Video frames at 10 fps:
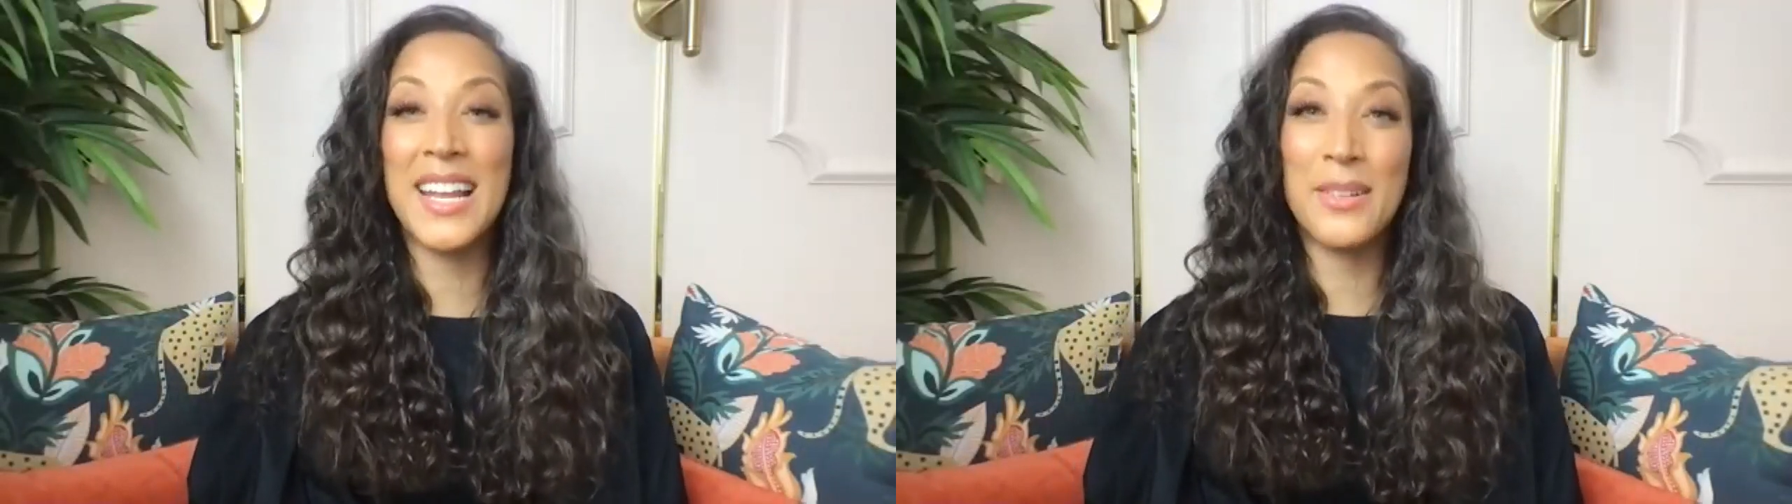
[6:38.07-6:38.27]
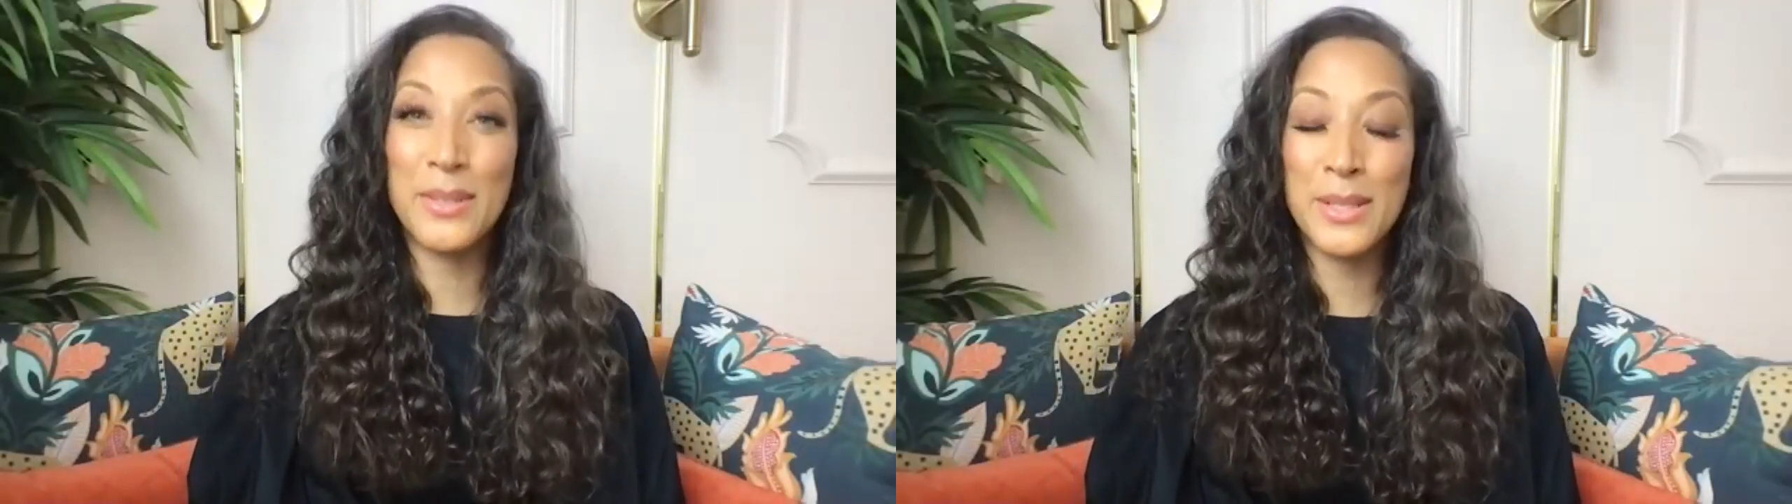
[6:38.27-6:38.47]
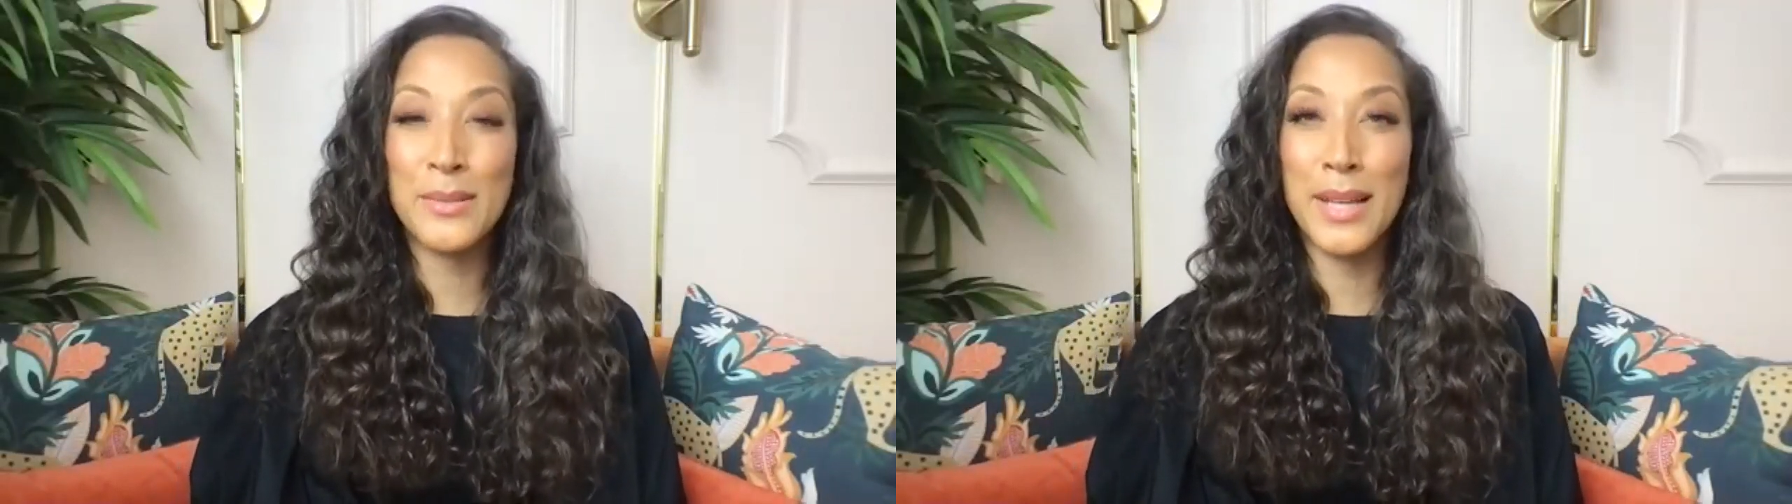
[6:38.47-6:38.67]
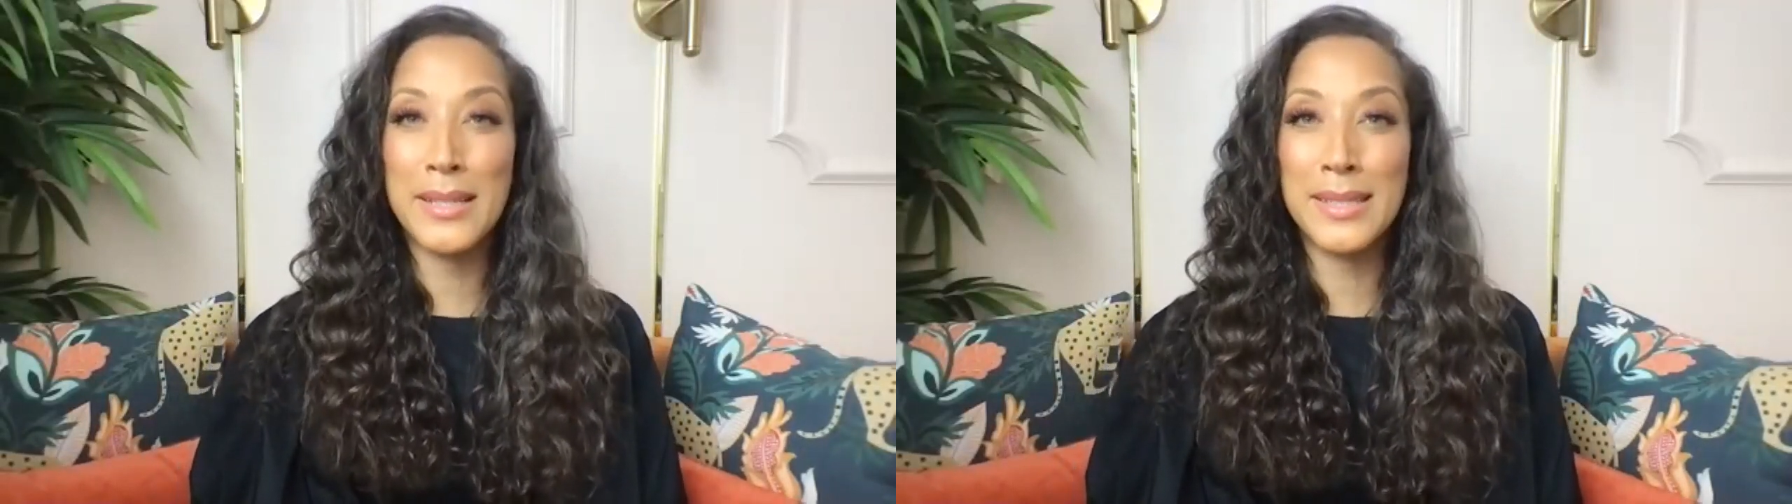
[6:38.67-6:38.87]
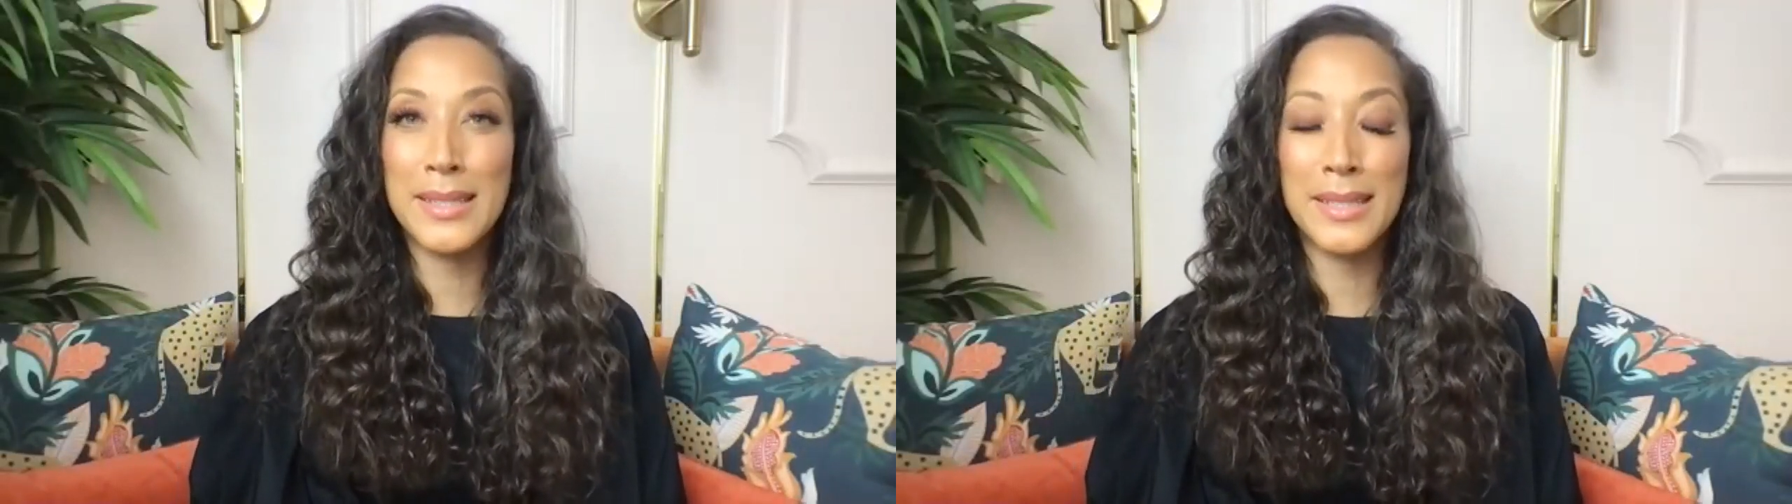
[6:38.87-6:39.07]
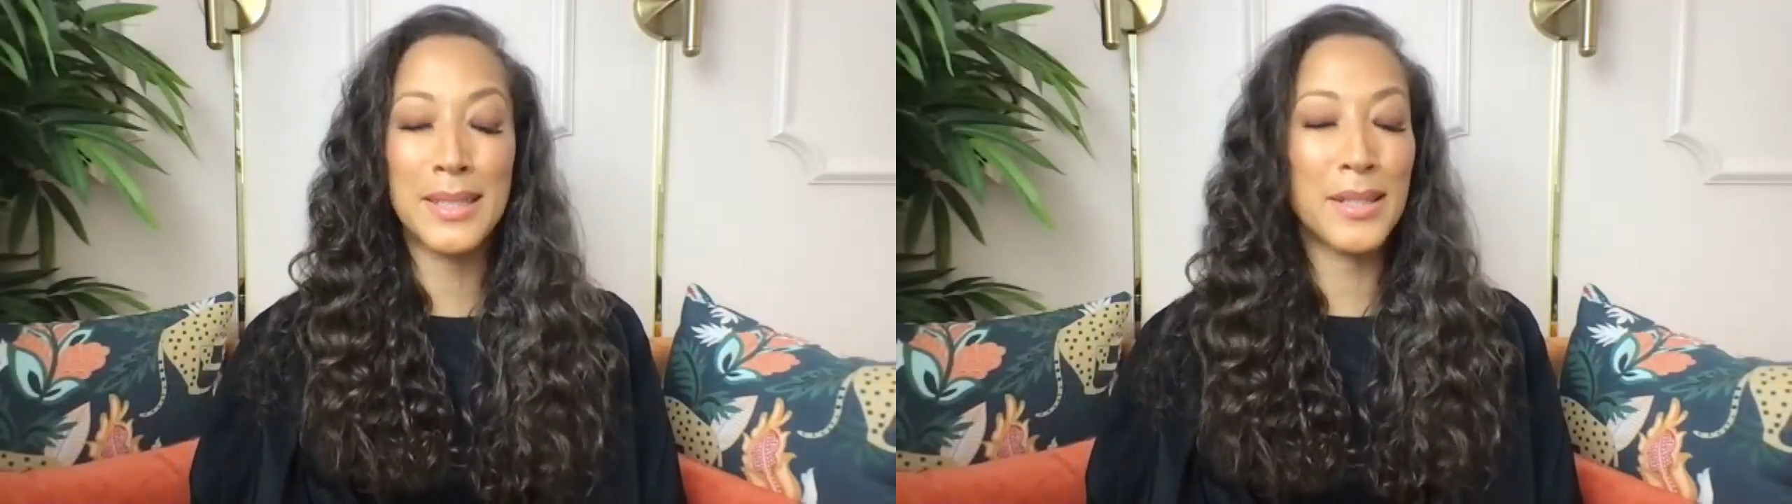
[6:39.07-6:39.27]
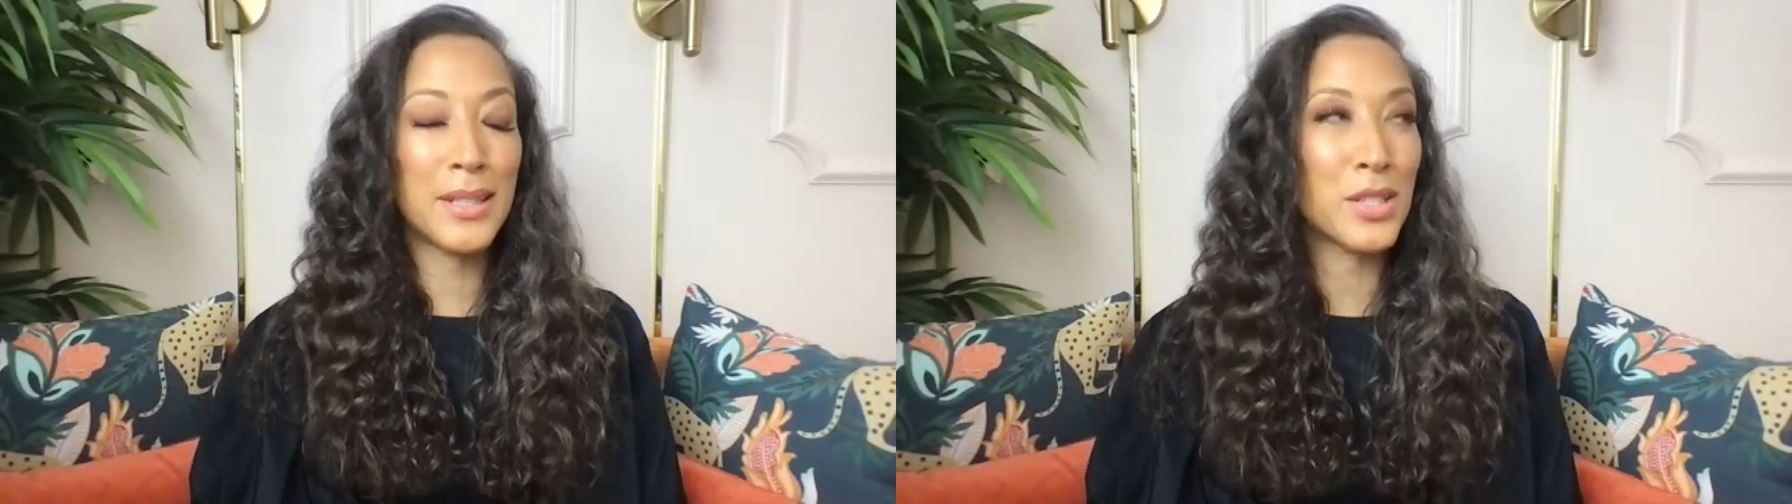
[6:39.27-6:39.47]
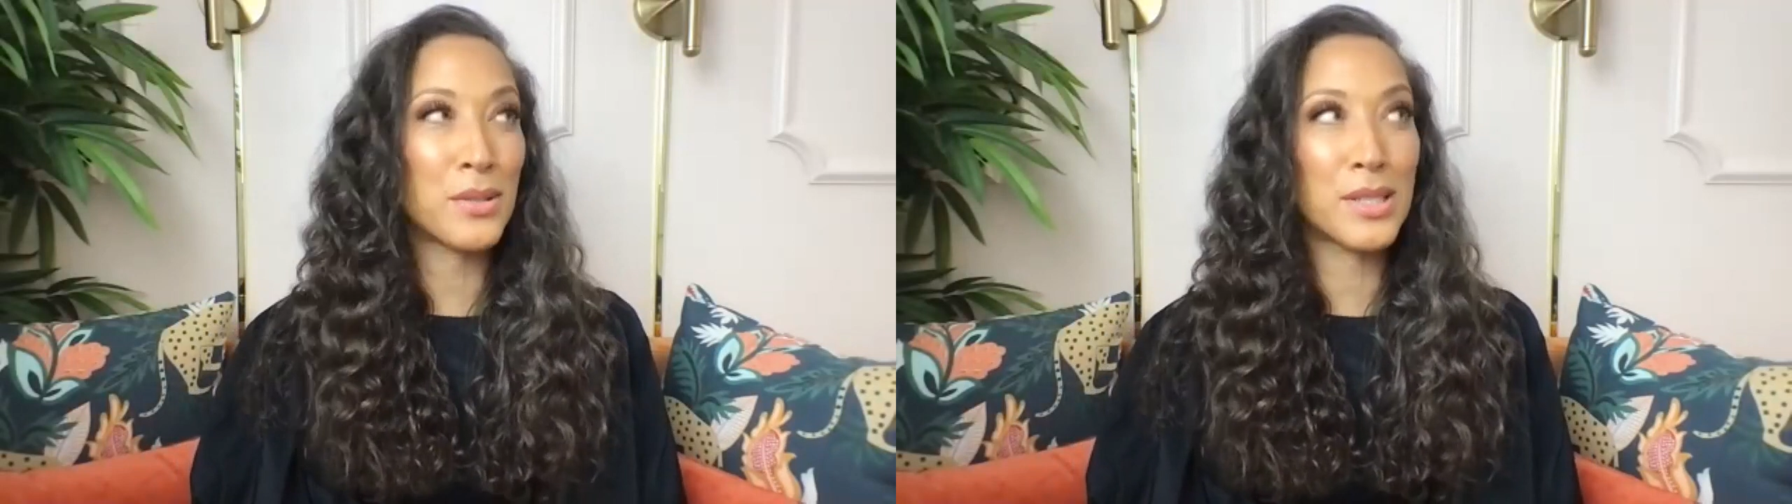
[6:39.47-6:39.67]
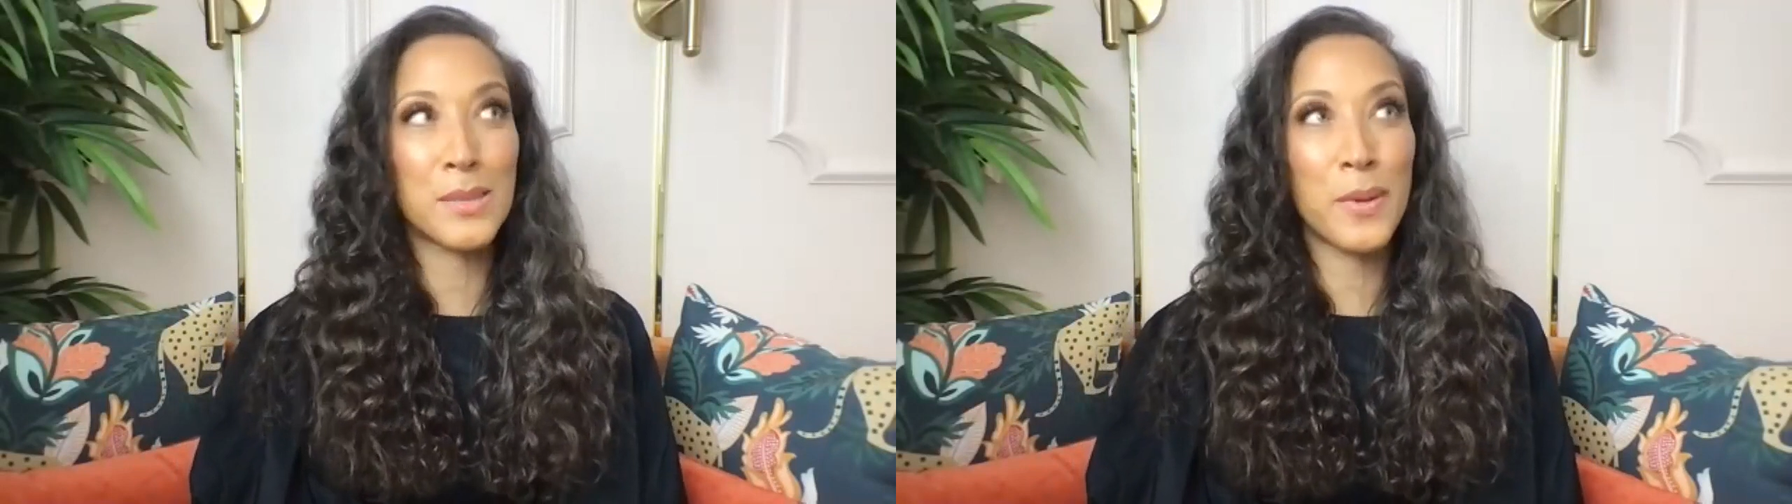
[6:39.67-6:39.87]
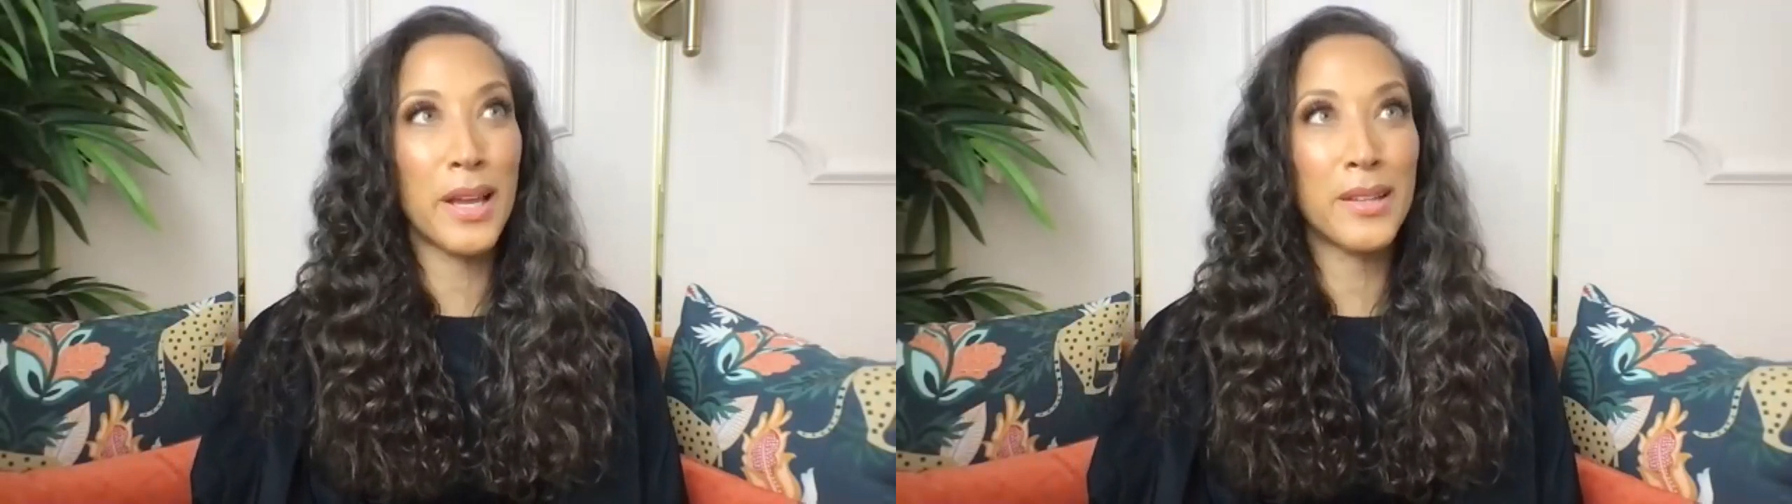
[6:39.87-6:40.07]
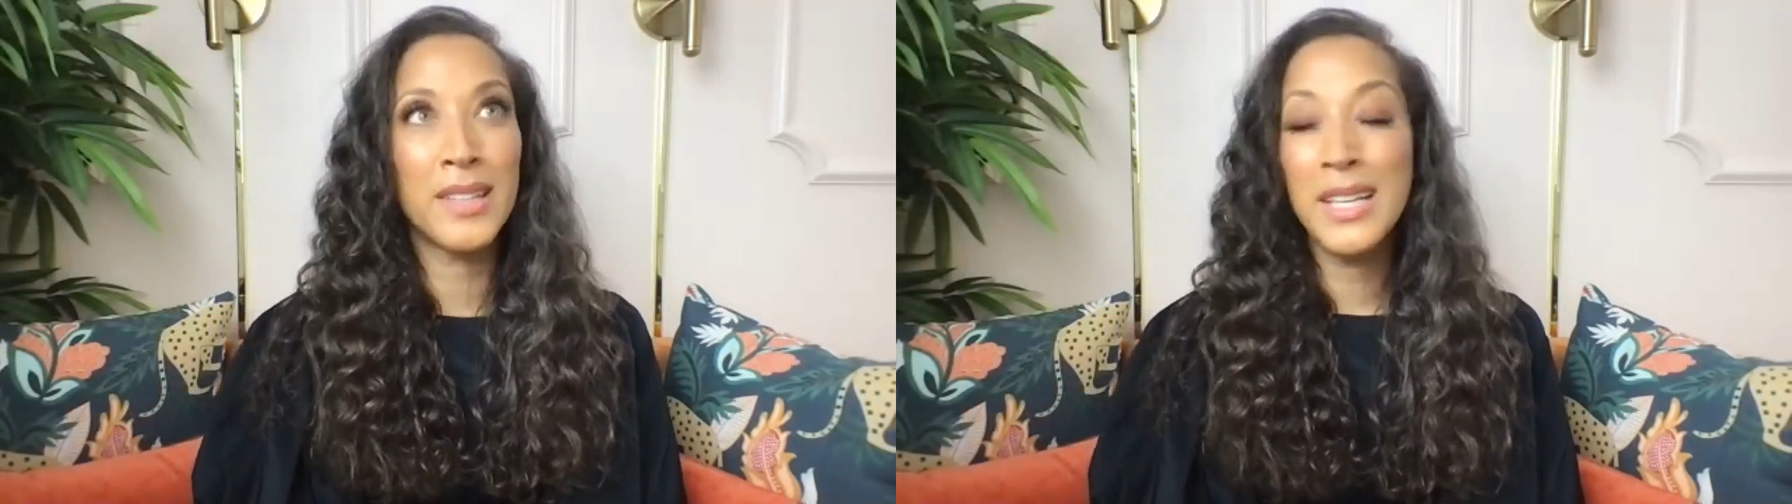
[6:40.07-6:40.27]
had her in two last season, and yep. she's just playing